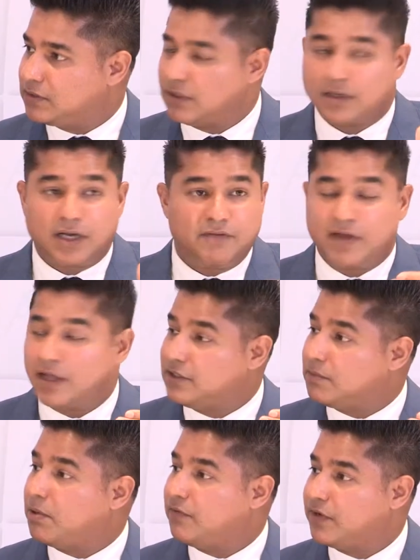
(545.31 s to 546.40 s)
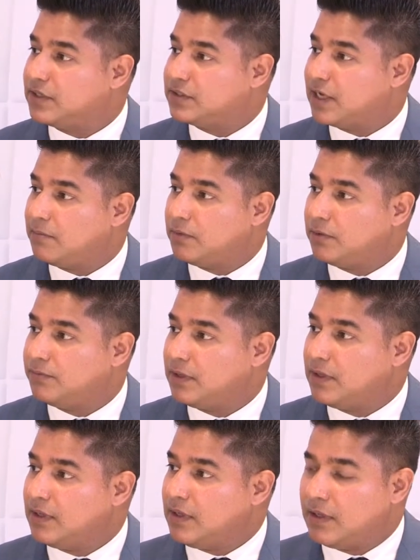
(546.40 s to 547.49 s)
Silicon Valley is a perfect example.
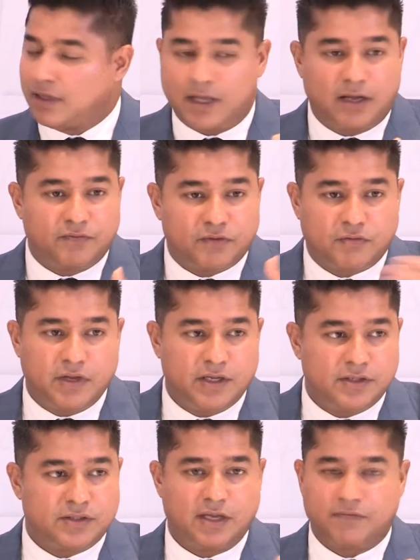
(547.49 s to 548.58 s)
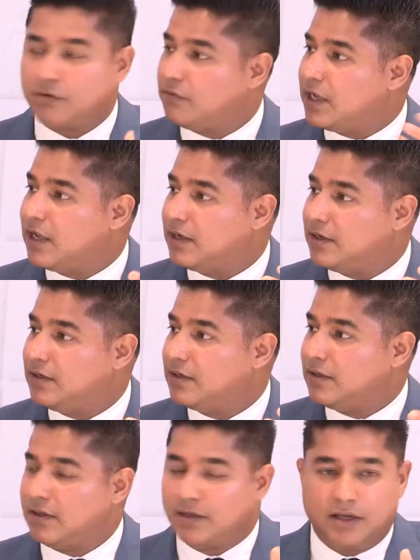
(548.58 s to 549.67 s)
Out of trees, they have created
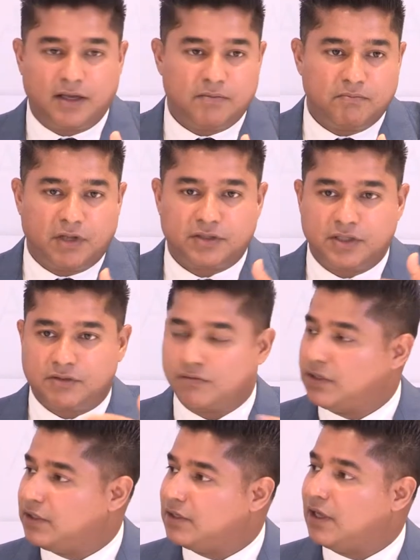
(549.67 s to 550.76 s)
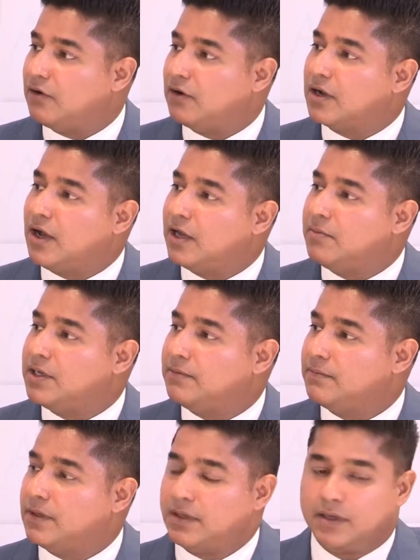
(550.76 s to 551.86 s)
a multi-trillion-dollar economy,
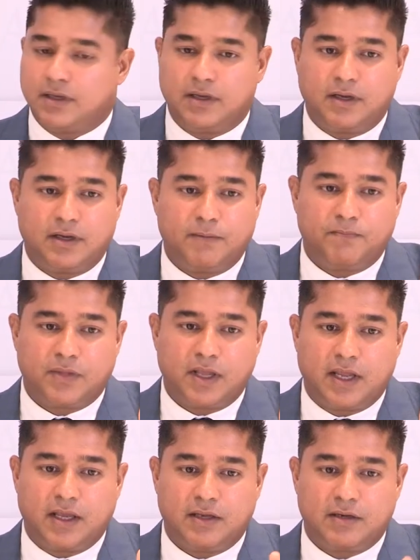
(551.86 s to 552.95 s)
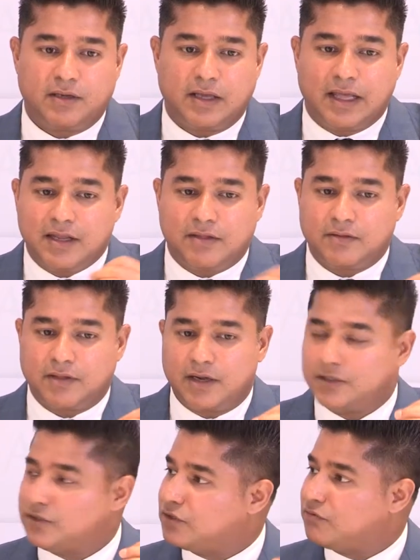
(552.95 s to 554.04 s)
and anything that
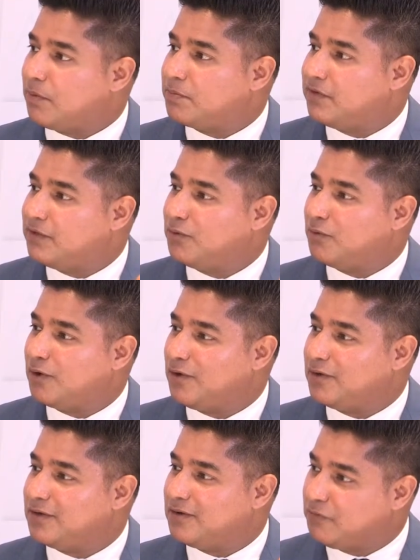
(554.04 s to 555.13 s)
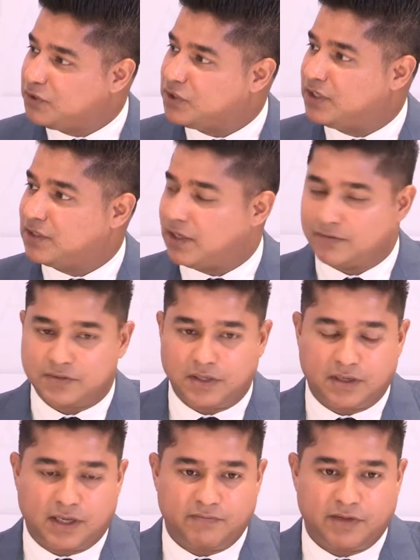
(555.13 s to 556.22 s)
is disruptive in the world originates out of
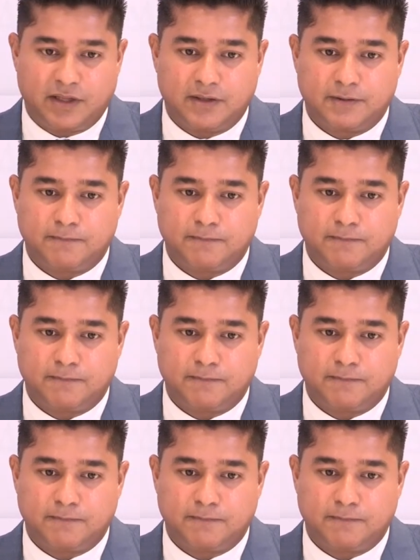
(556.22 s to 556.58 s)
Silicon Valley.